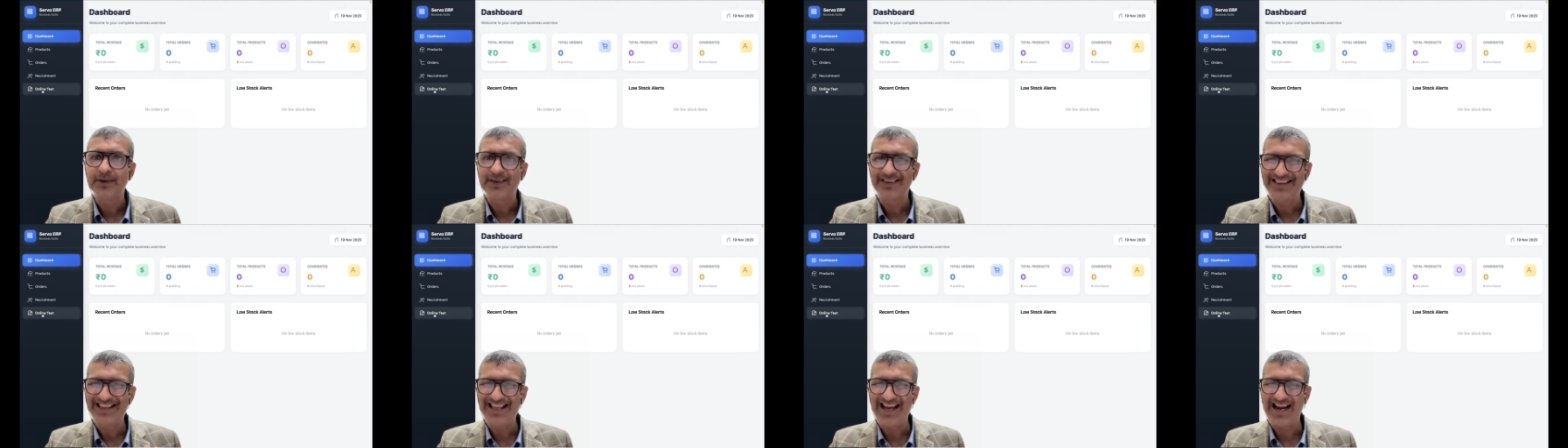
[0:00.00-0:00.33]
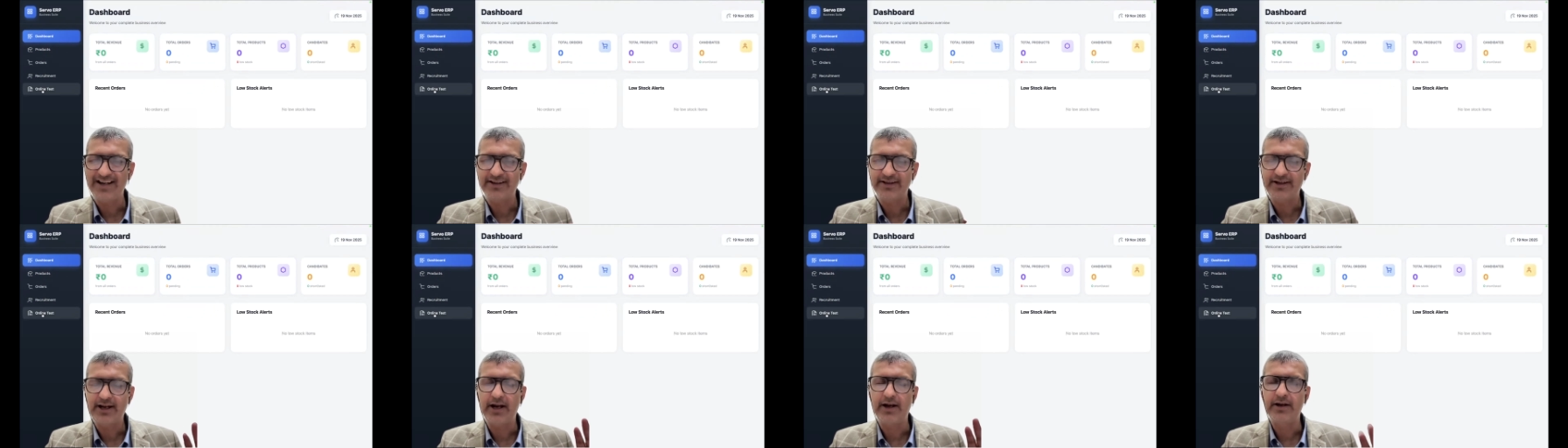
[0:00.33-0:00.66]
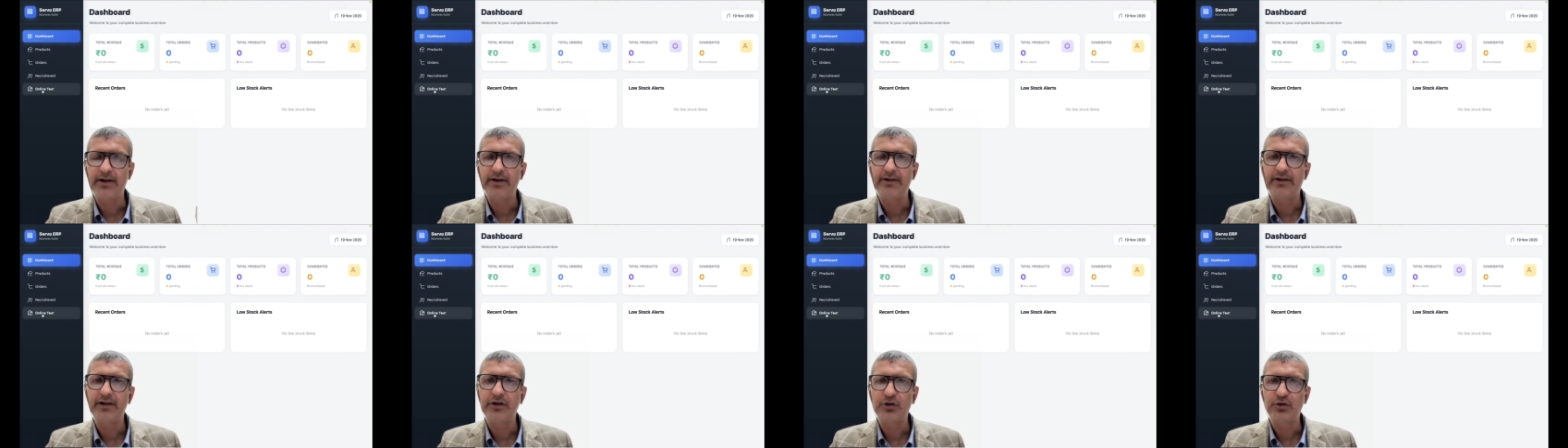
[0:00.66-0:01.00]
that
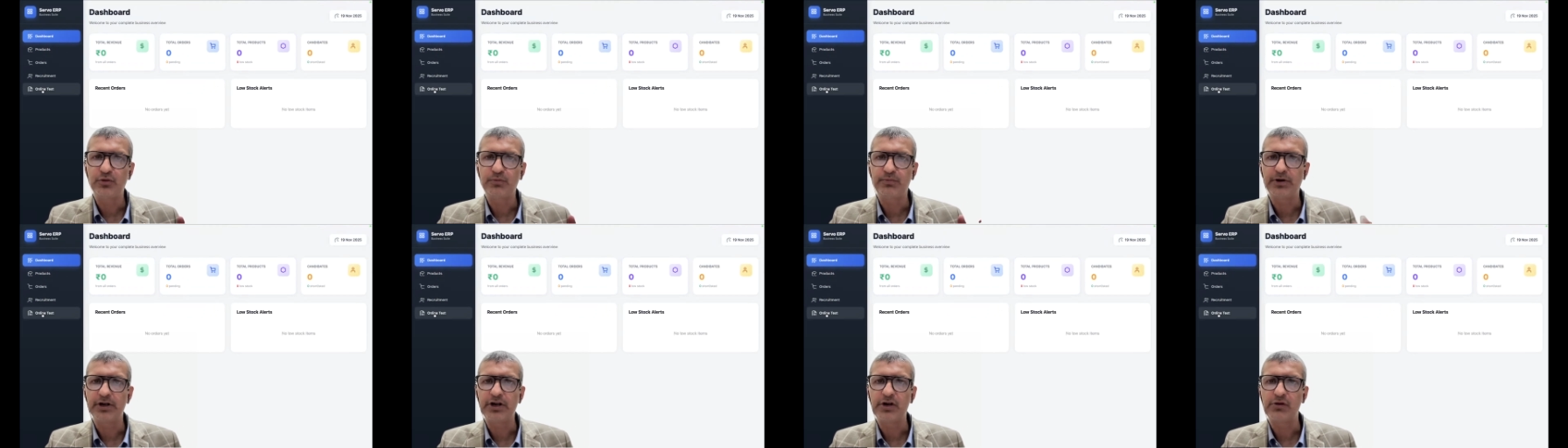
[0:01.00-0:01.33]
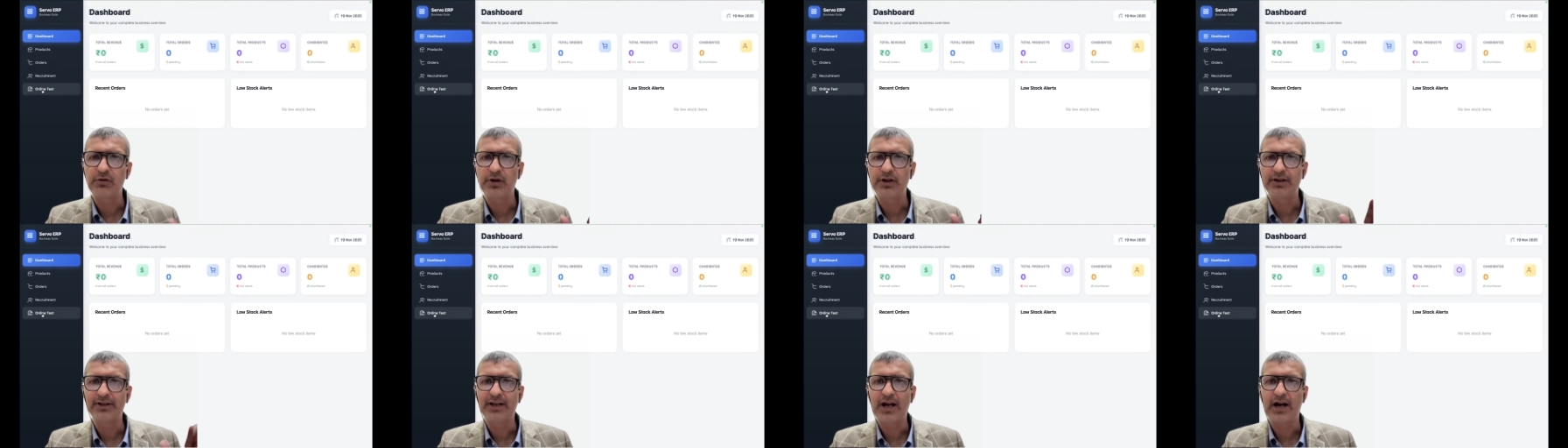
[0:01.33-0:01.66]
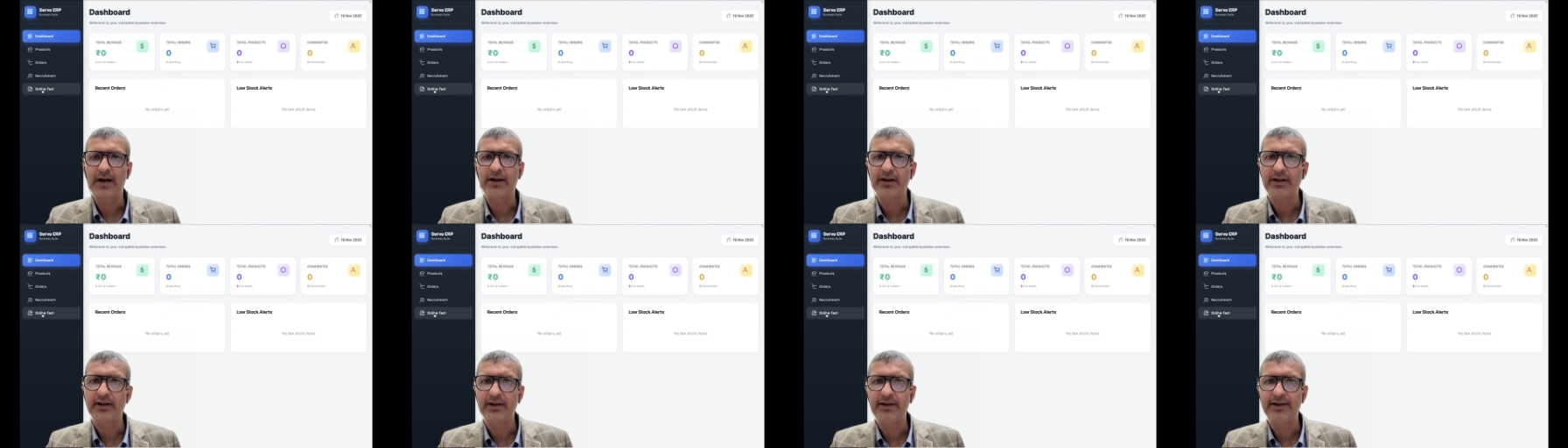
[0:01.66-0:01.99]
candidate into particular
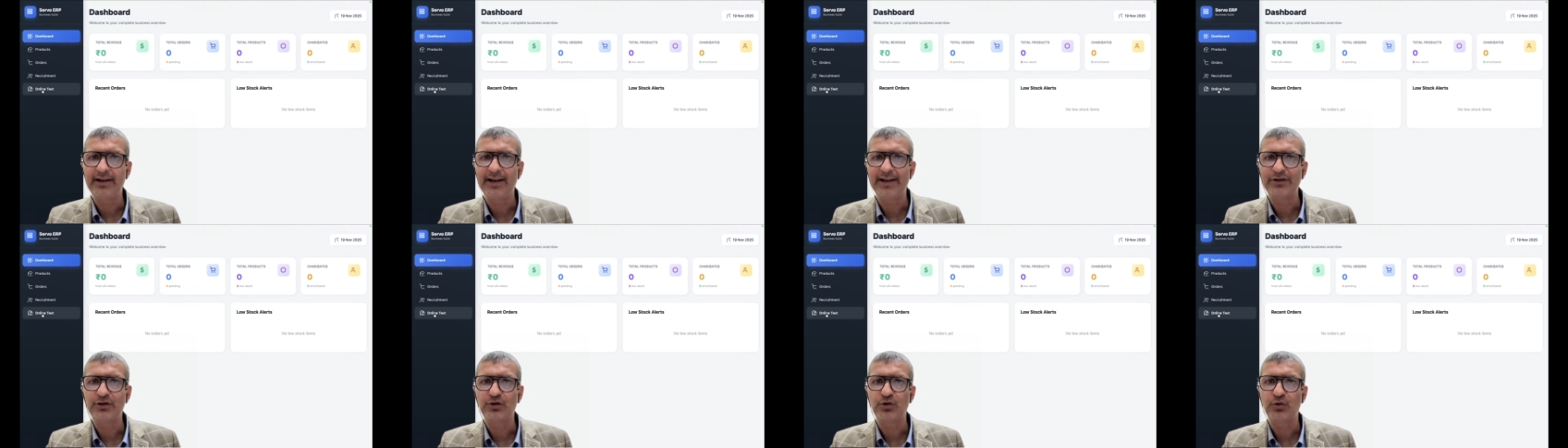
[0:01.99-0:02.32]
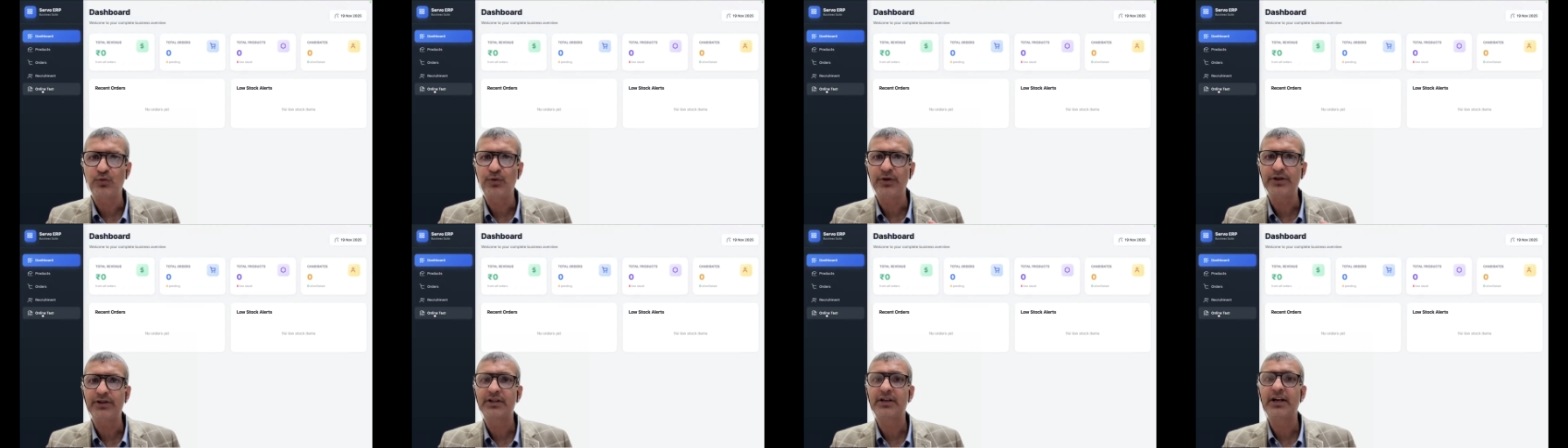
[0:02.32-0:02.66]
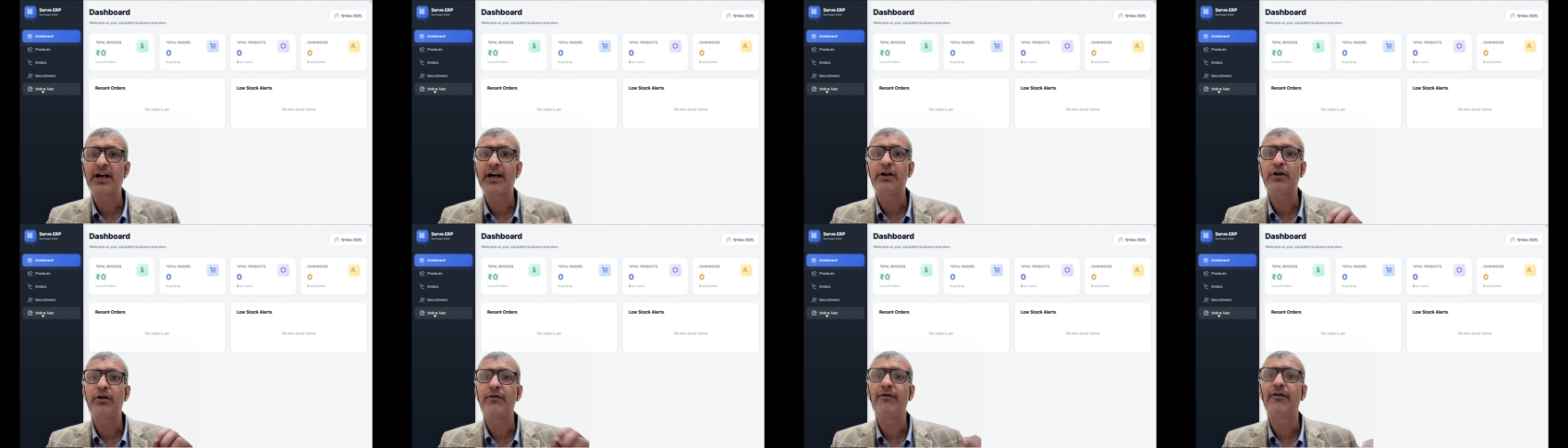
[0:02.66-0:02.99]
category as to which
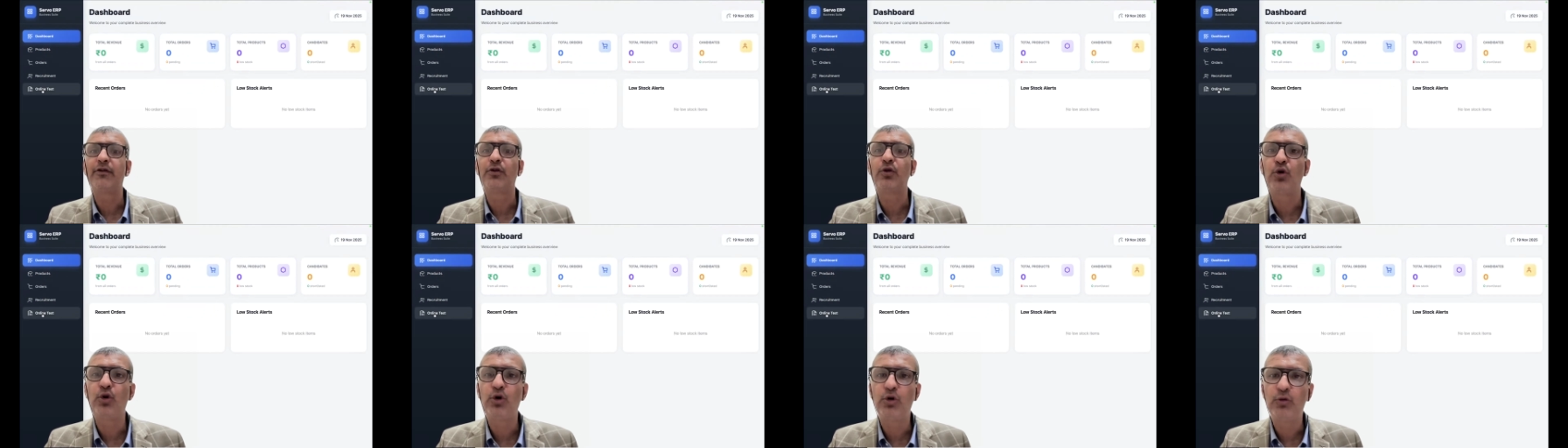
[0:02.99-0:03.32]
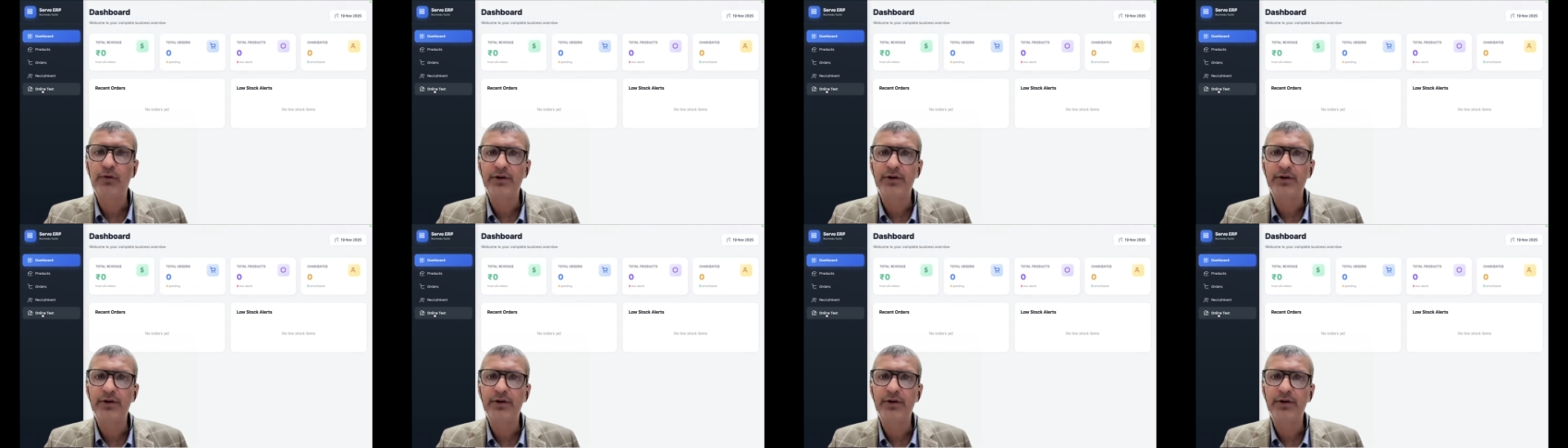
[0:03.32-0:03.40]
kind of role,